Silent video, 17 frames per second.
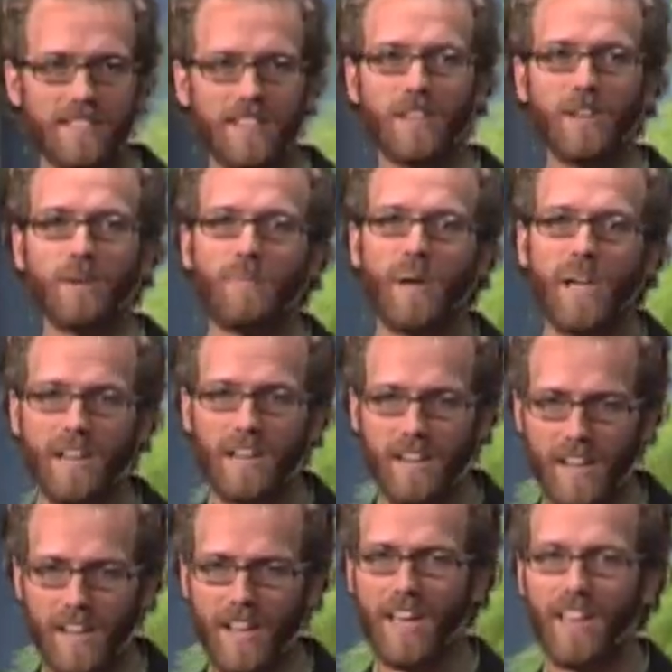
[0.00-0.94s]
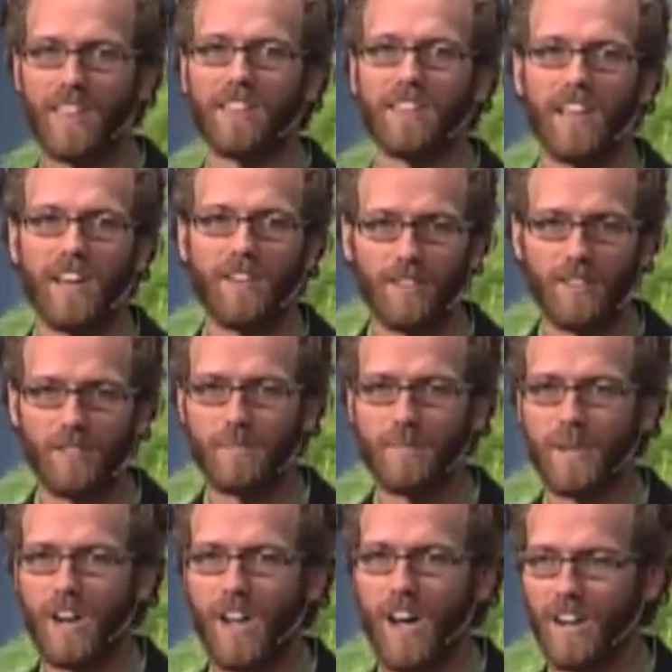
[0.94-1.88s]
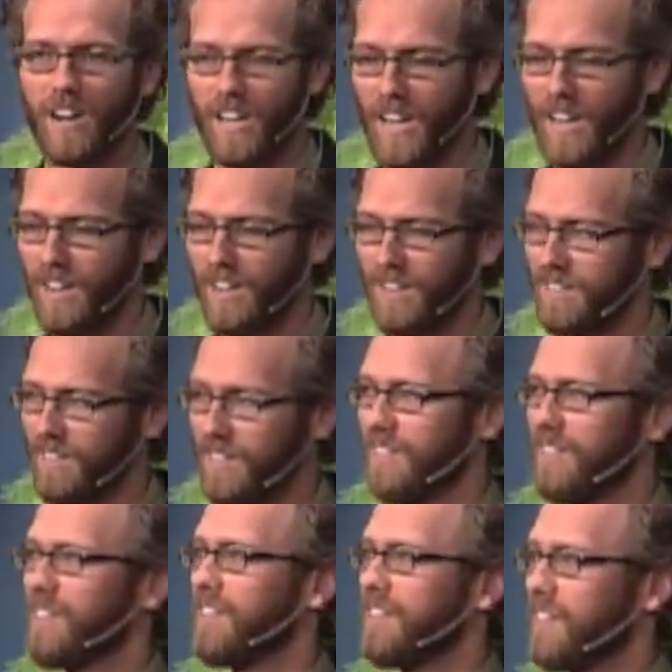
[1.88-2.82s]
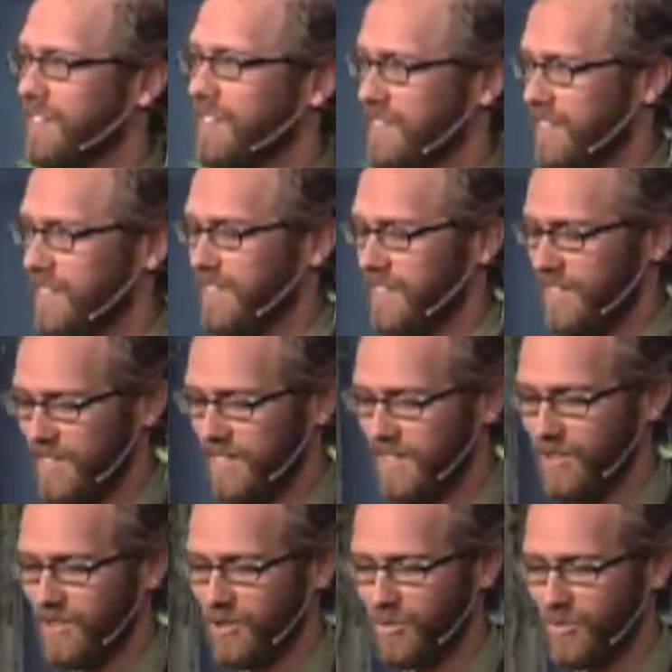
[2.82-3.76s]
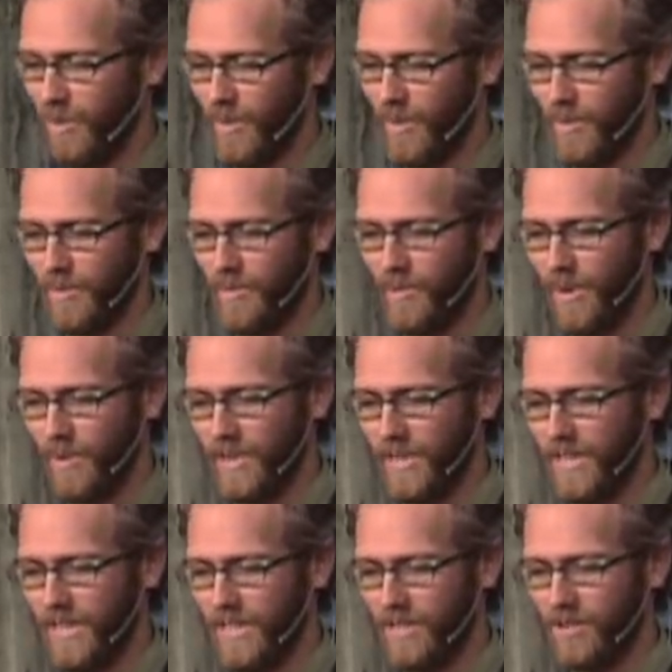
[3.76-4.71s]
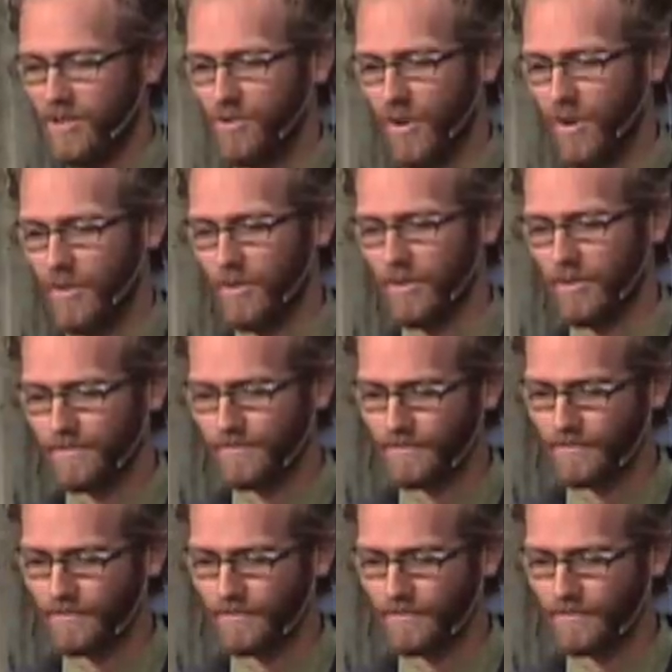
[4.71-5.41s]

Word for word: syncopated at the level of monotony, this is where we get into trouble.